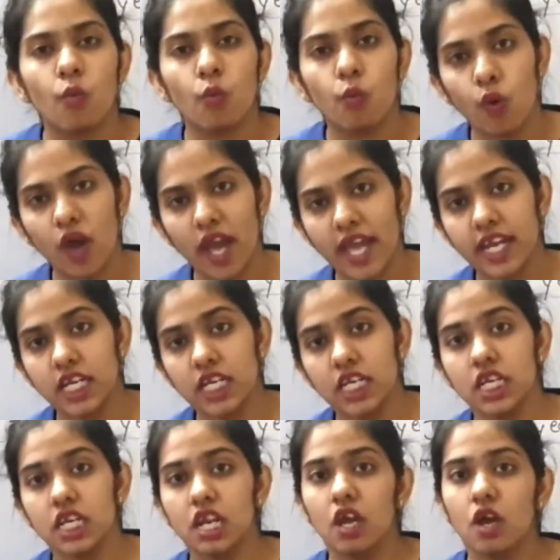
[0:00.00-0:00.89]

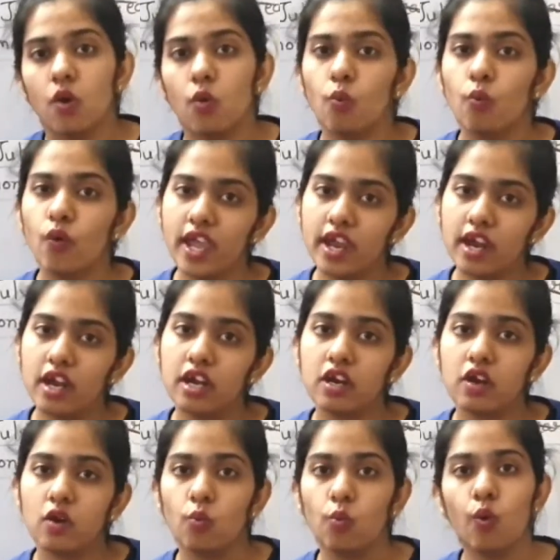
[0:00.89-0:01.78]
when,
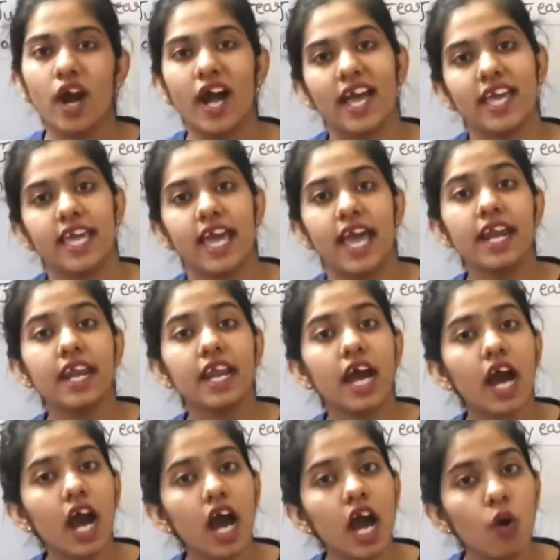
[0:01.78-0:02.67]
where, why and
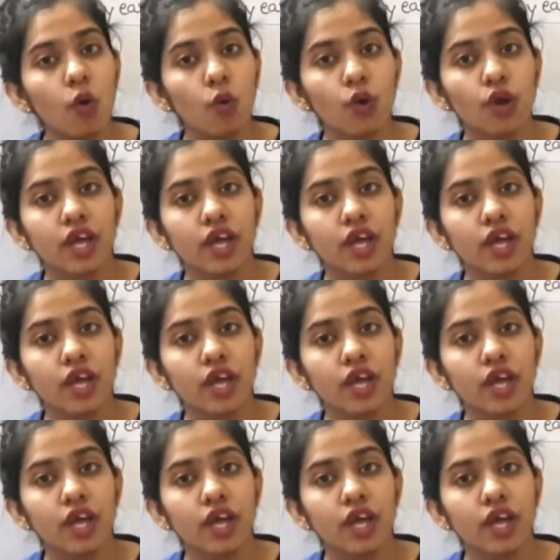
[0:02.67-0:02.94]
how,